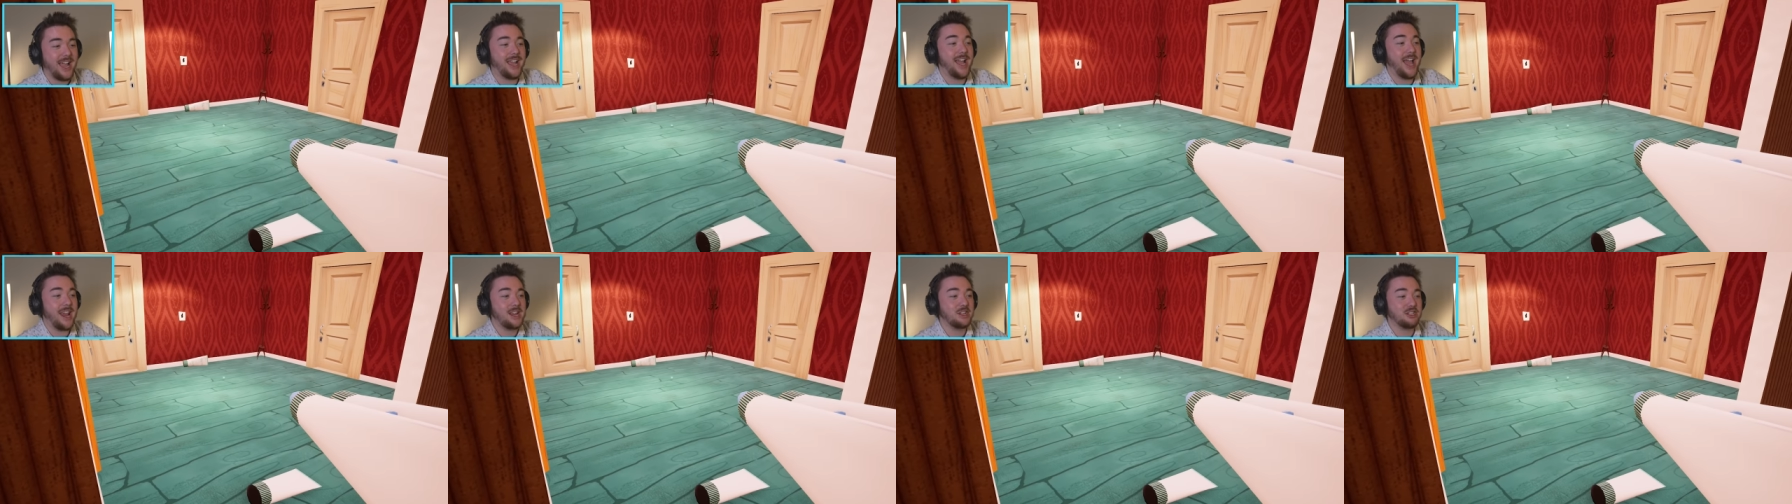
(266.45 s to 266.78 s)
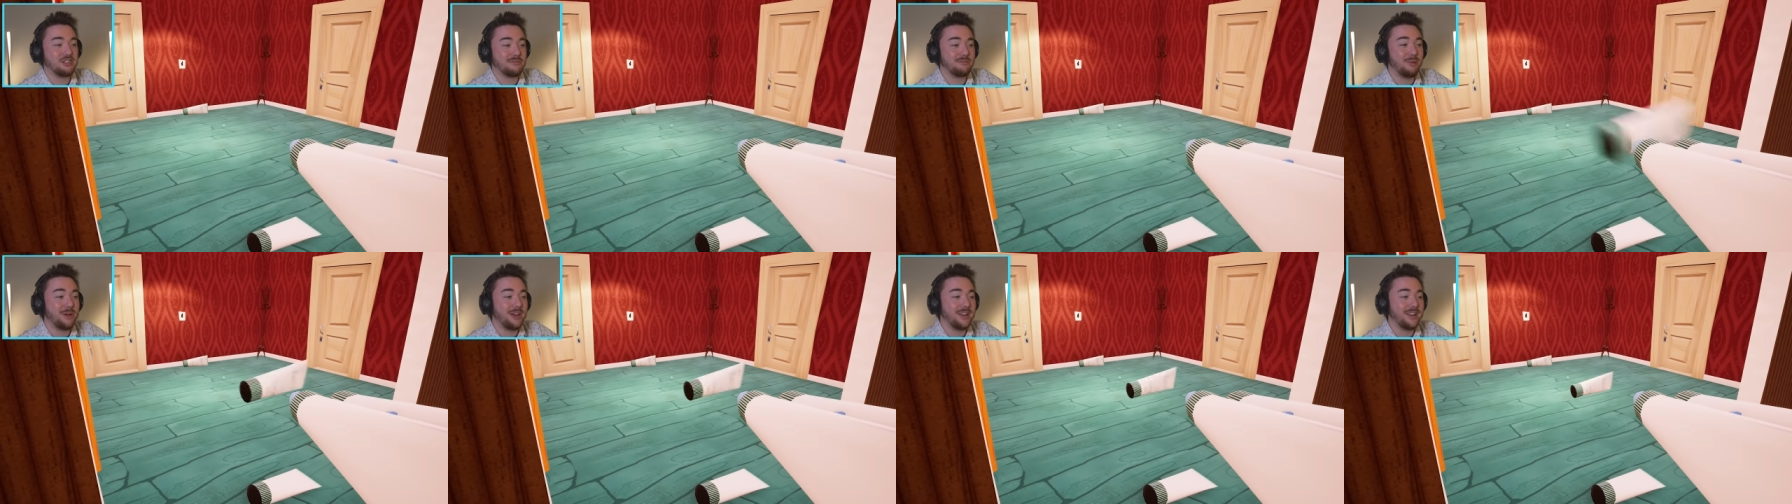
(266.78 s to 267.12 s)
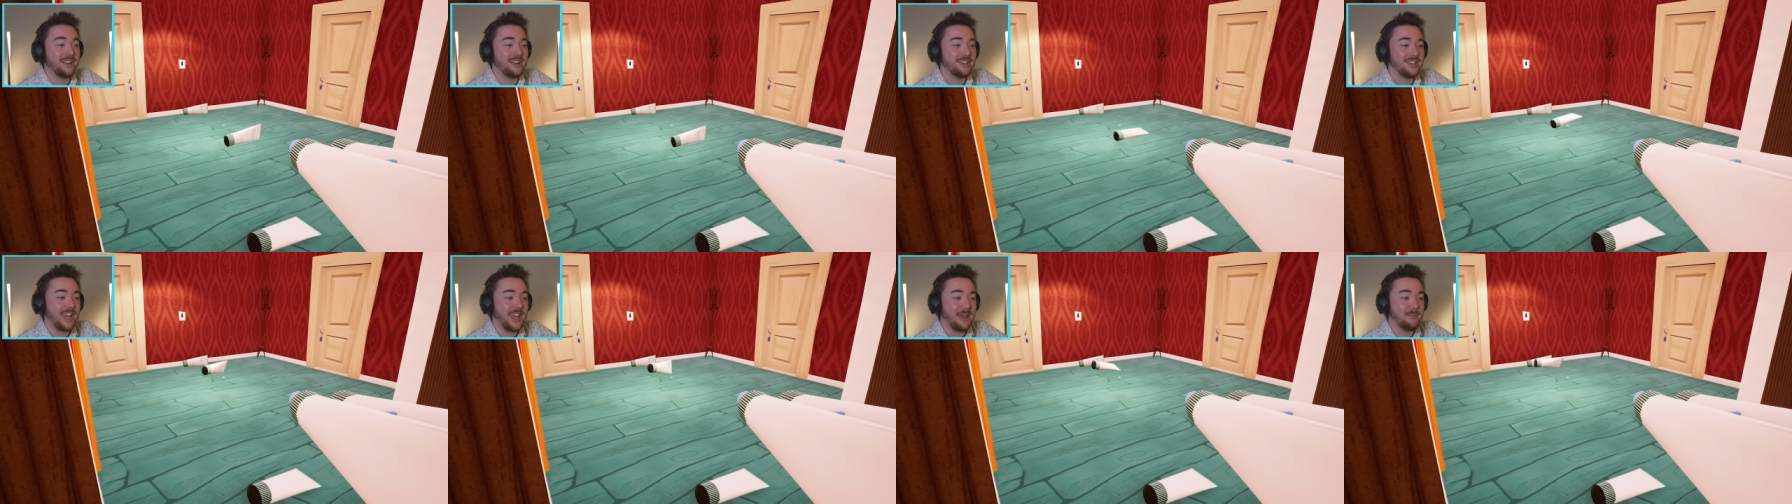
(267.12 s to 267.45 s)
I kind of just put
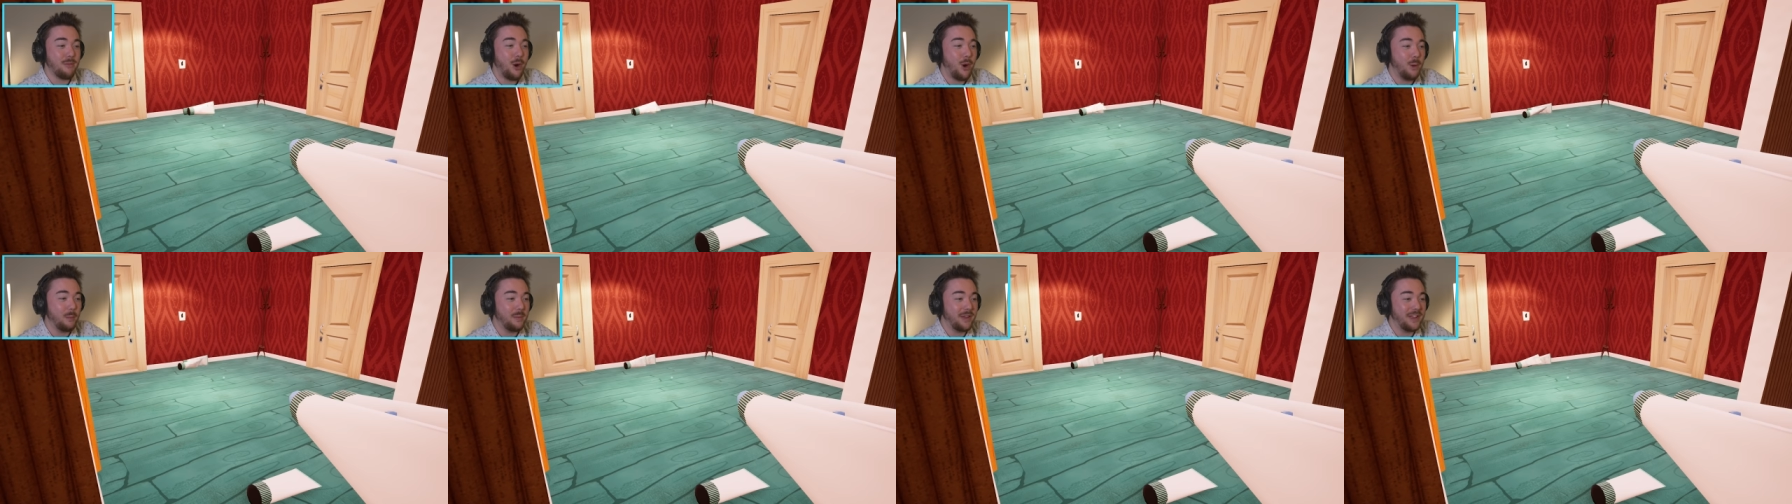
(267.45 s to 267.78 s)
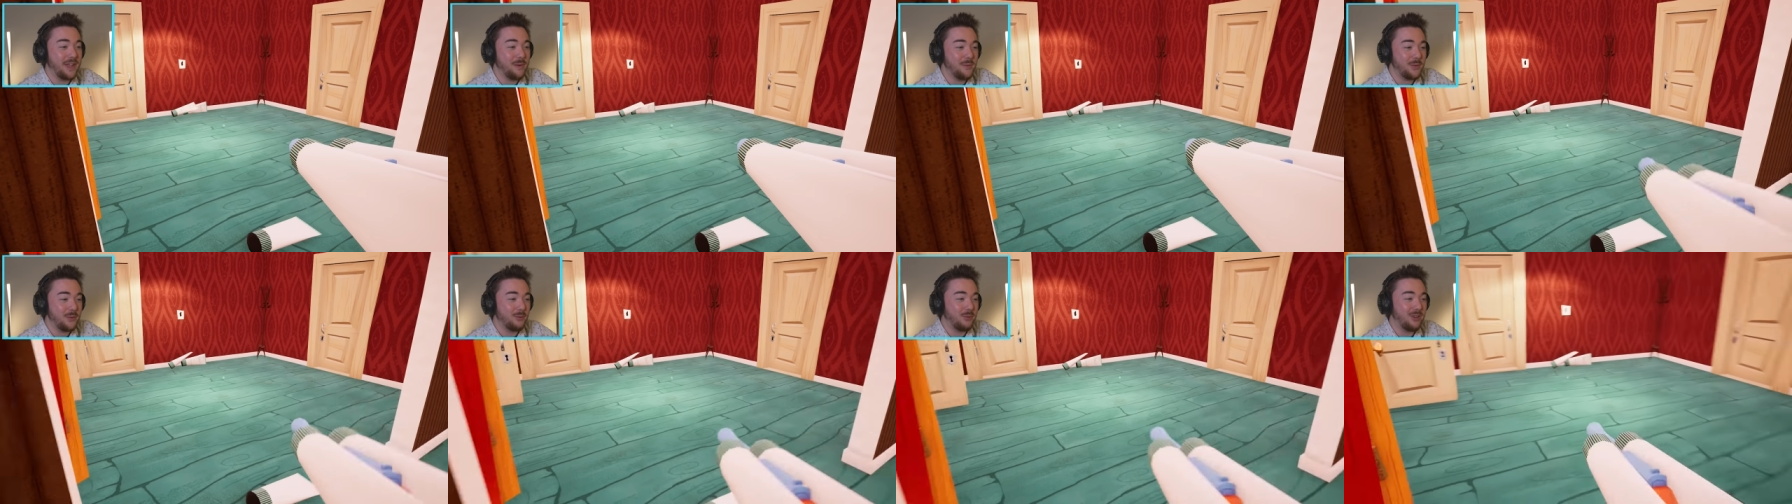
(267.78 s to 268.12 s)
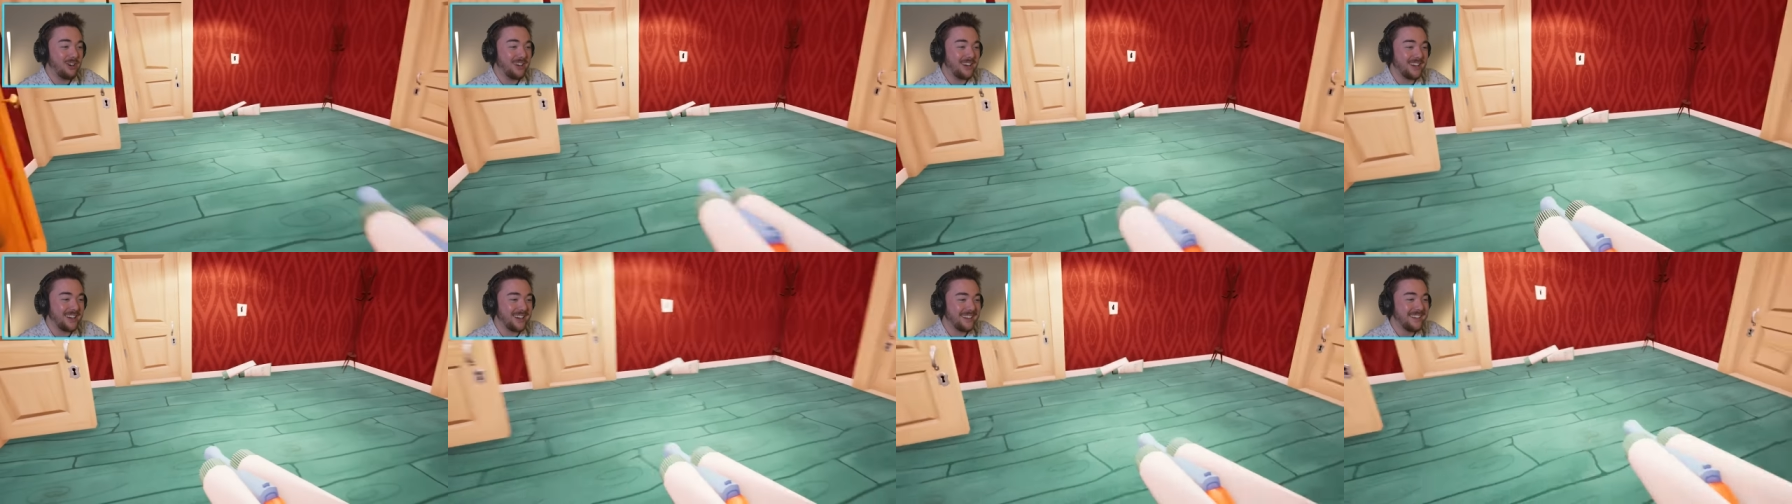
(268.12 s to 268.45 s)
it in game hoping it would
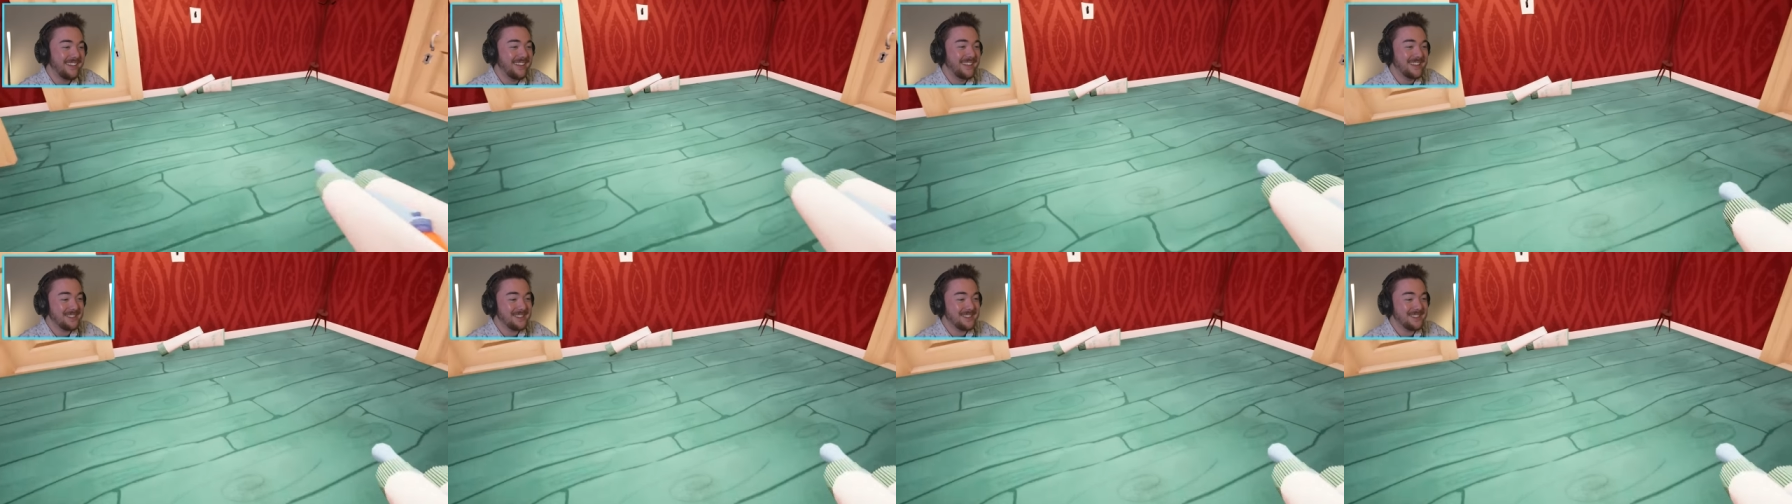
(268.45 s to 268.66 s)
work.